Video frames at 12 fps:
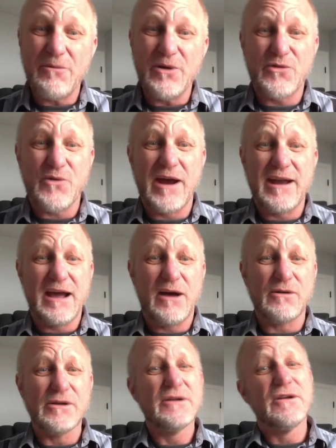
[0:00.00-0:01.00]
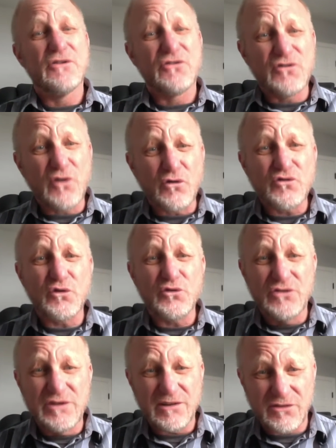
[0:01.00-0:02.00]
with right now social
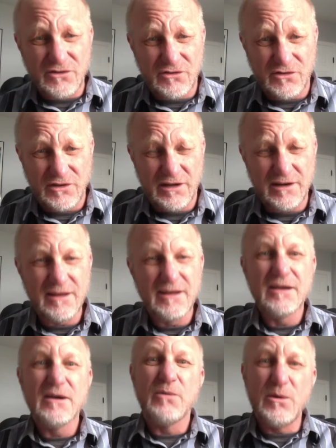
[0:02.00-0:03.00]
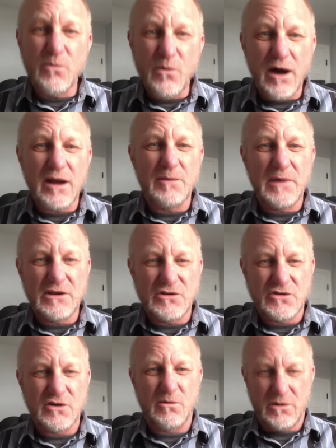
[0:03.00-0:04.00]
distancing, we want to make
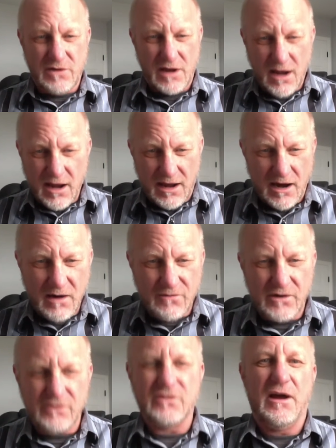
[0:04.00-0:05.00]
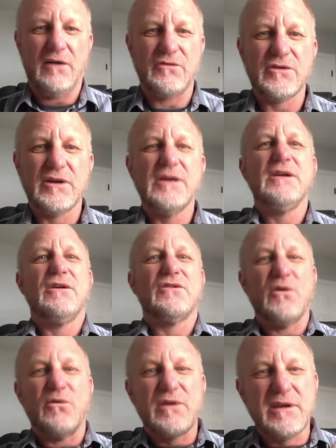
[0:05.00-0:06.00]
sure we're taking care of ourselves.
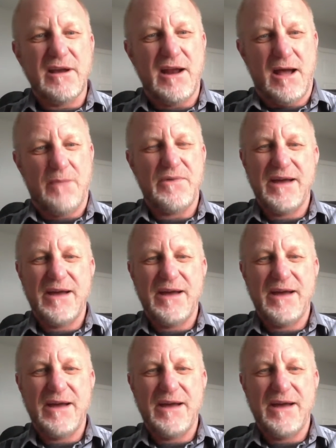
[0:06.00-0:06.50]
So get up,